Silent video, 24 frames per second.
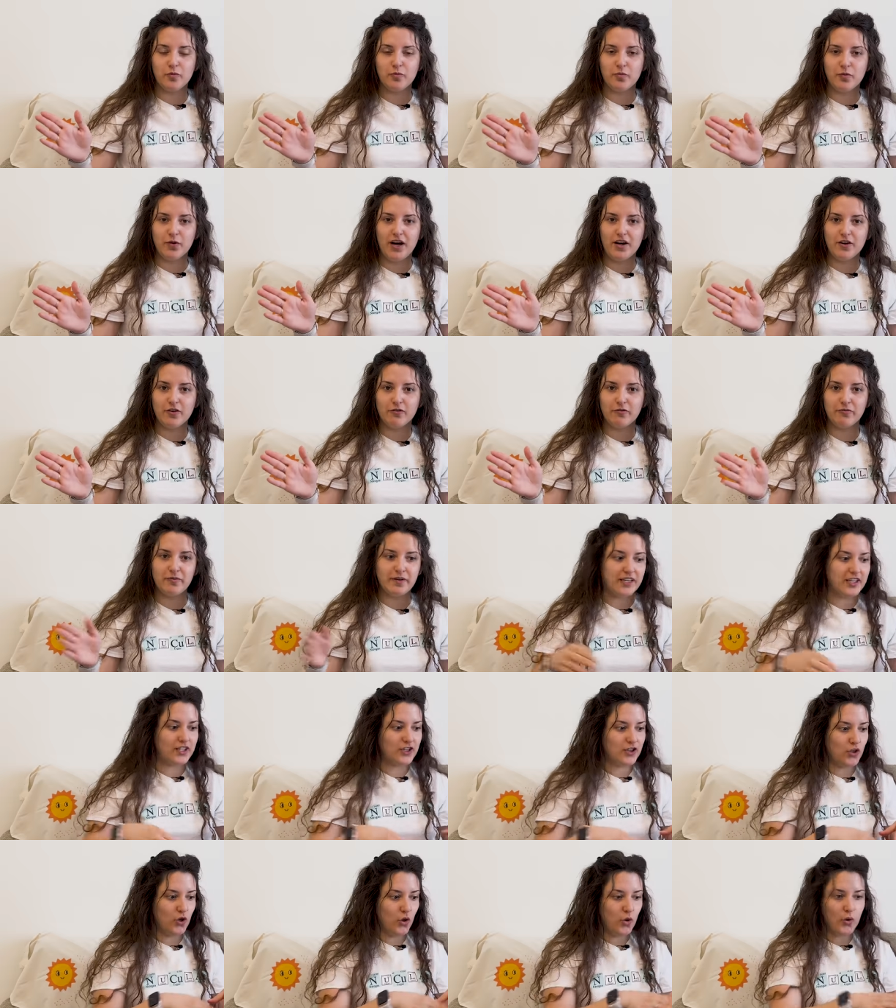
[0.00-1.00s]
proud of me
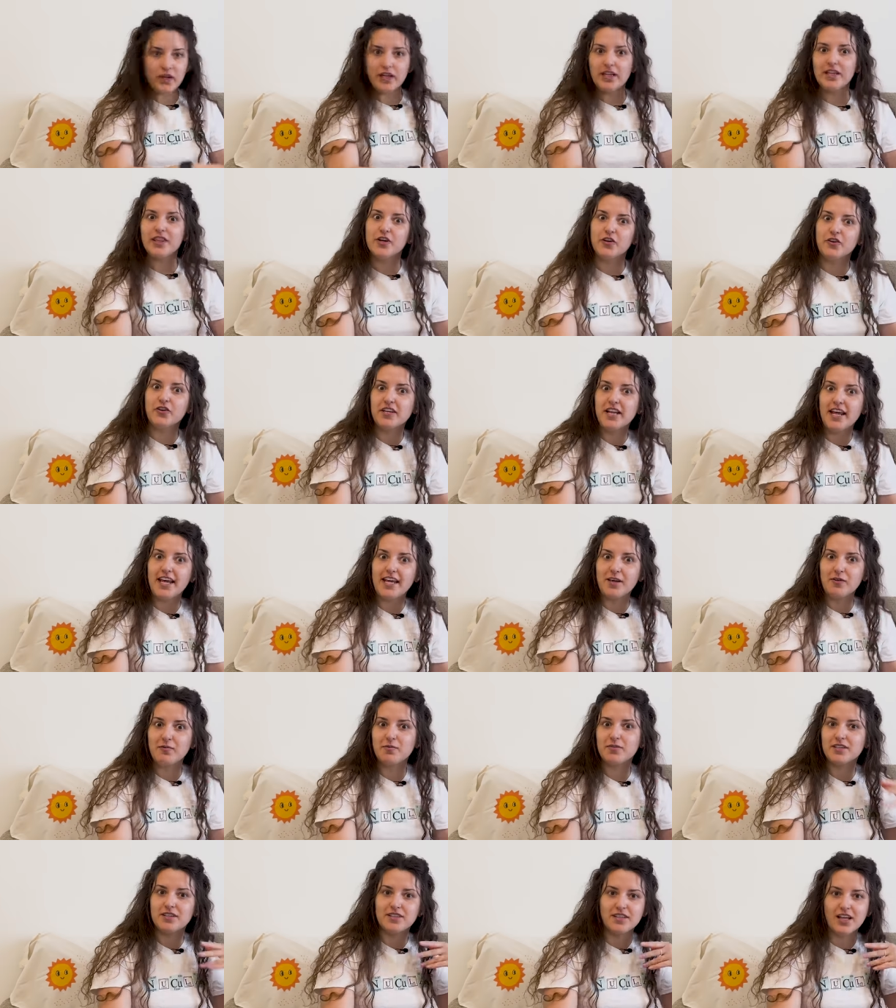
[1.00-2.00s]
knowing their
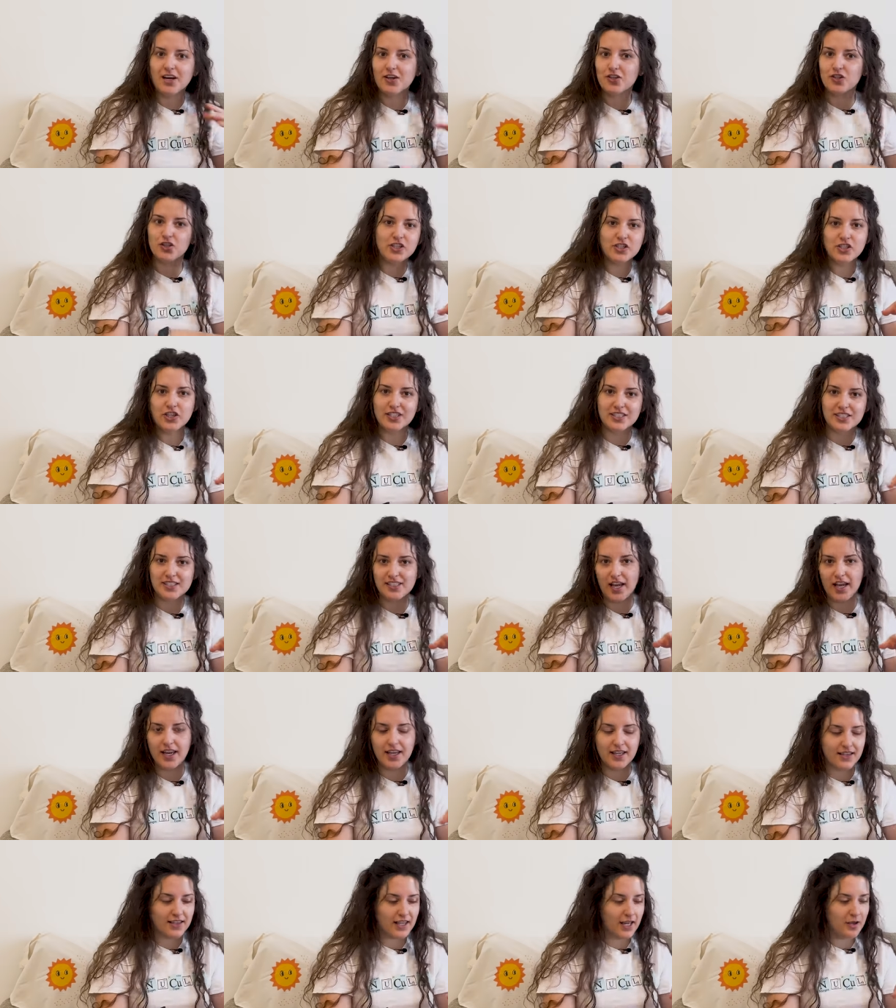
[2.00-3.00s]
names and actually just
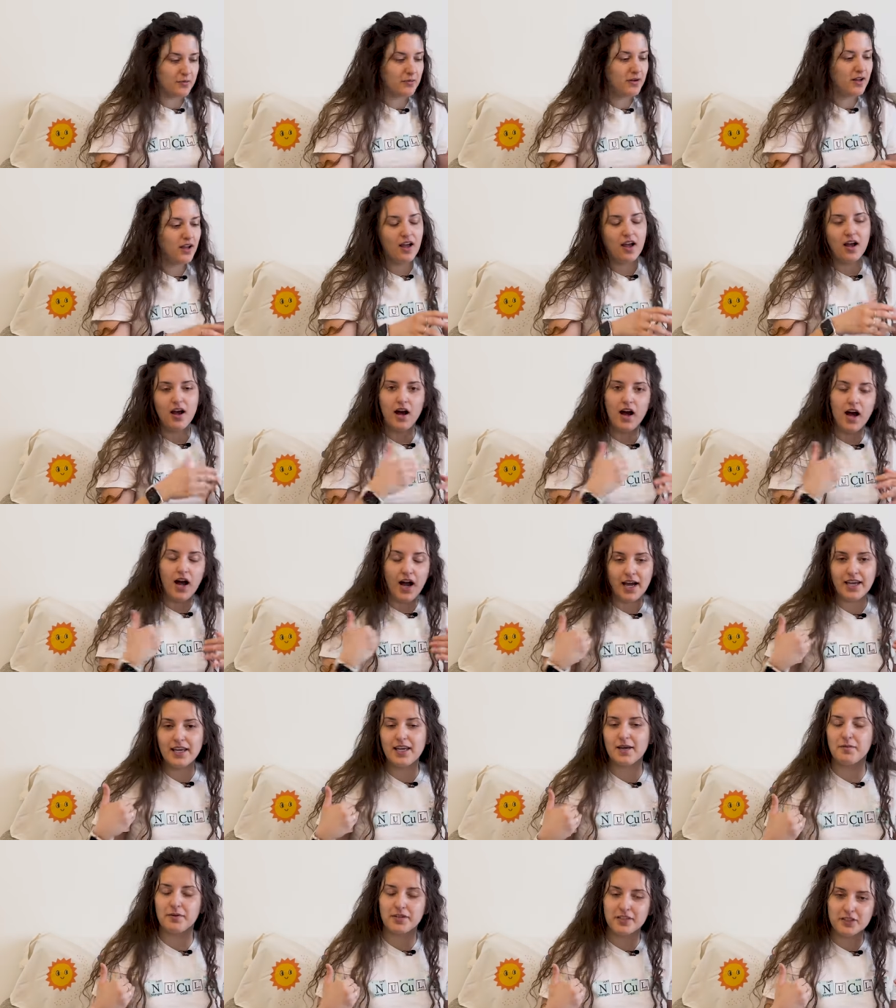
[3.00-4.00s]
saying them I
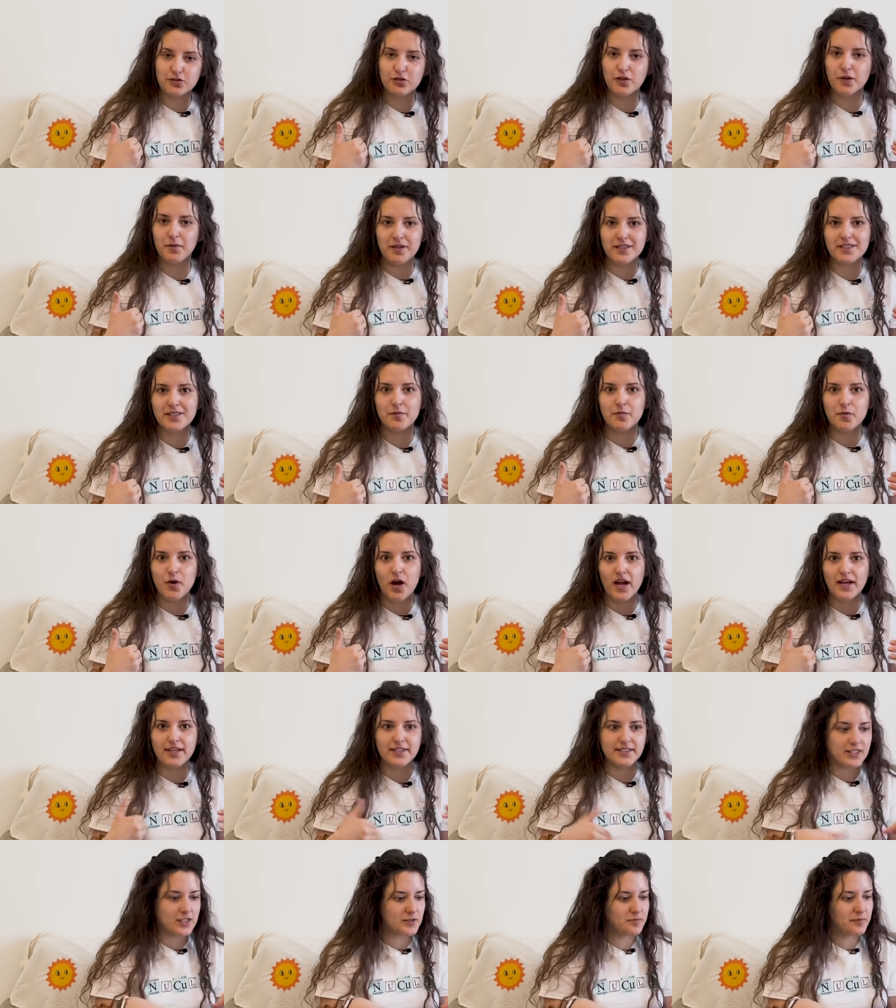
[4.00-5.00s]
am extremely
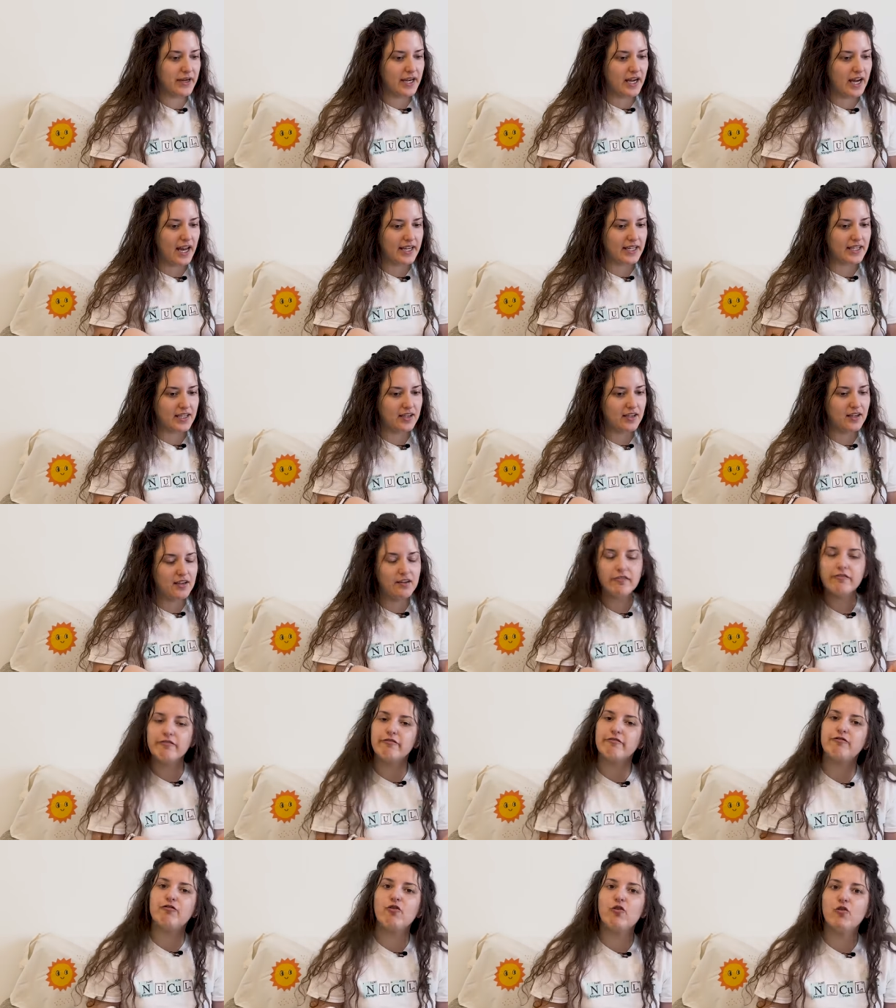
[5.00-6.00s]
surprised. It's been like
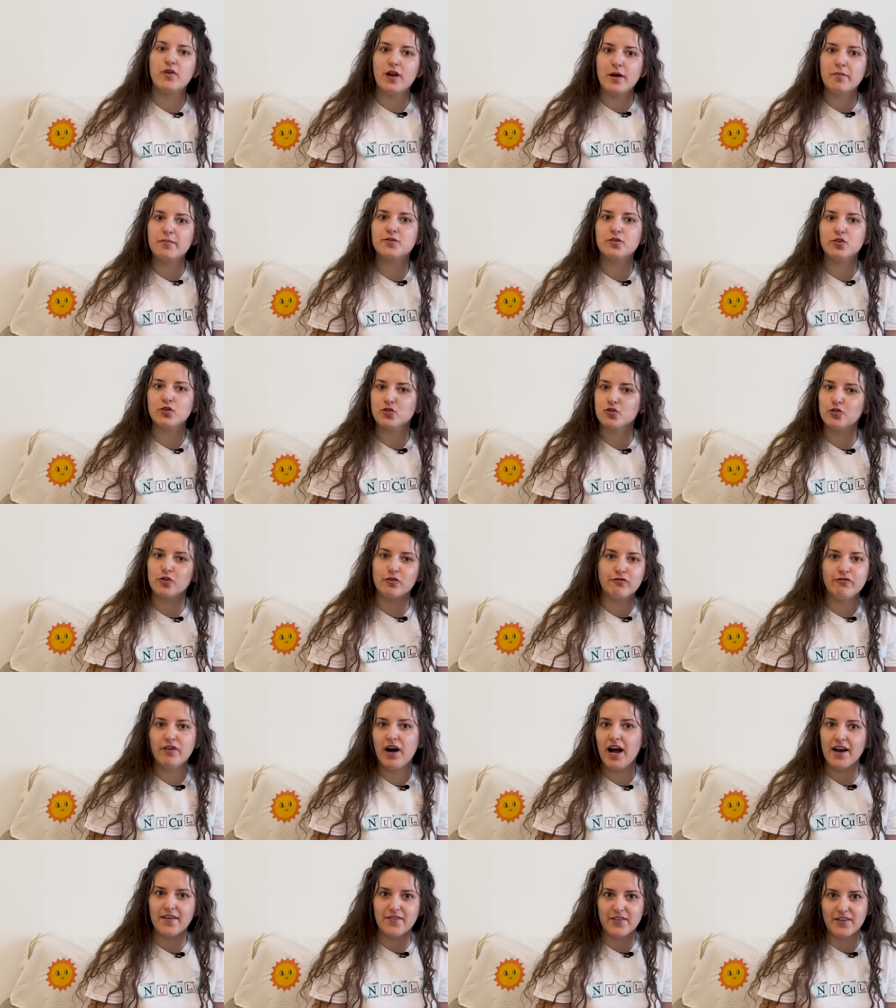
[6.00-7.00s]
four episodes or
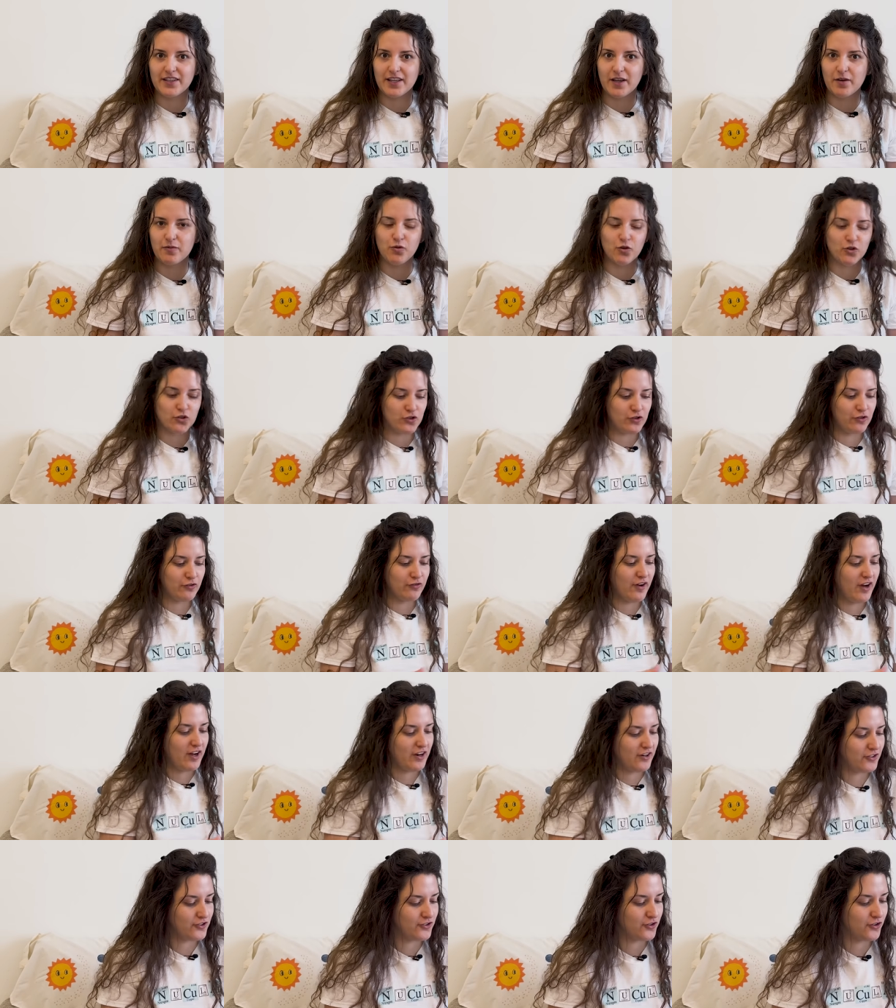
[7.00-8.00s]
five that I've watched so
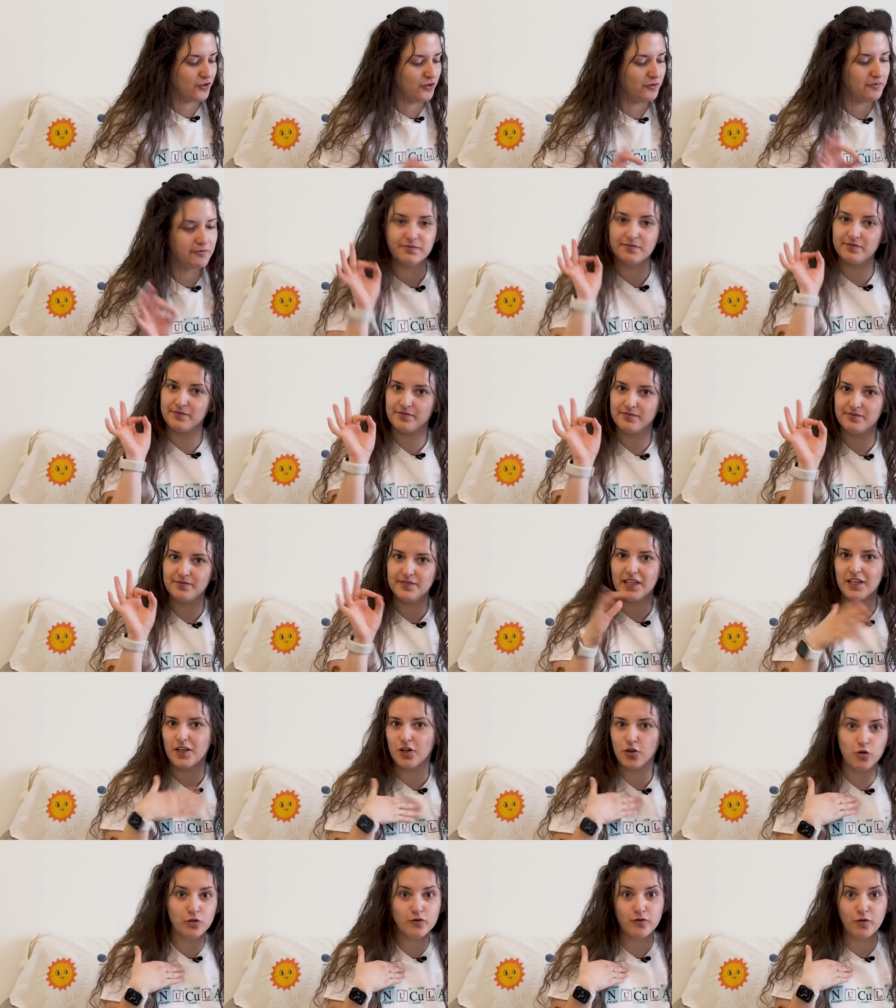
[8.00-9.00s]
far, so
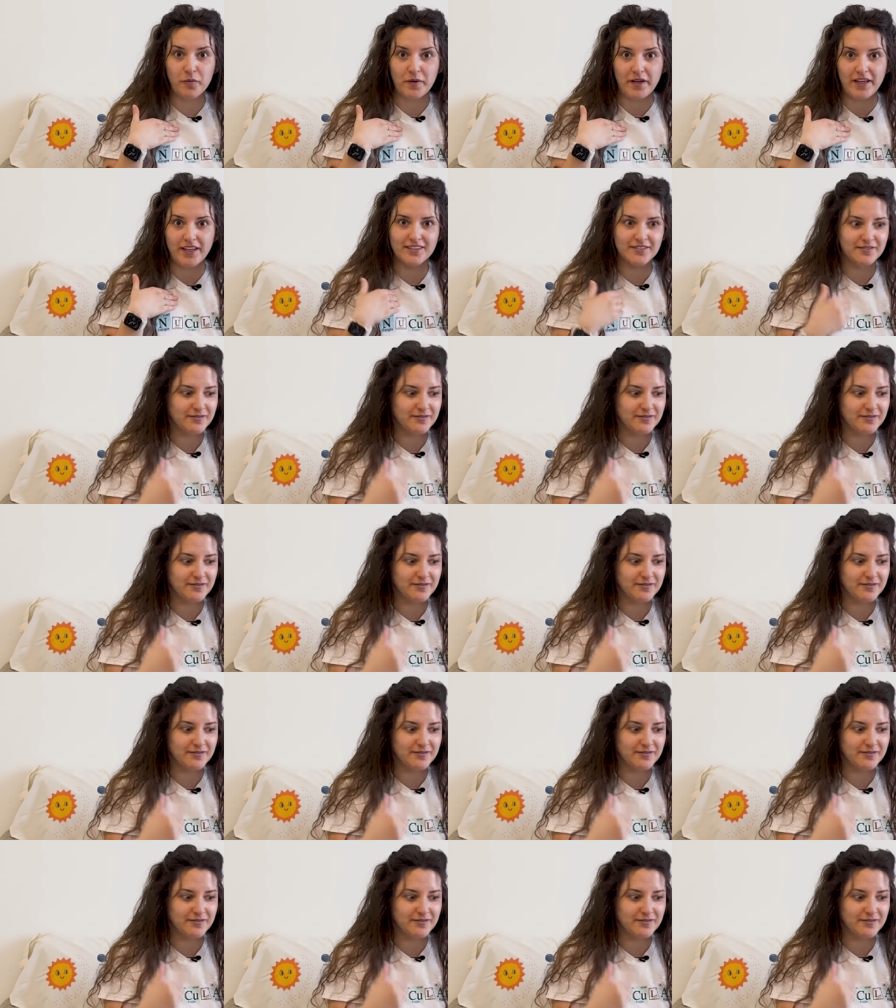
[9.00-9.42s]
good for me.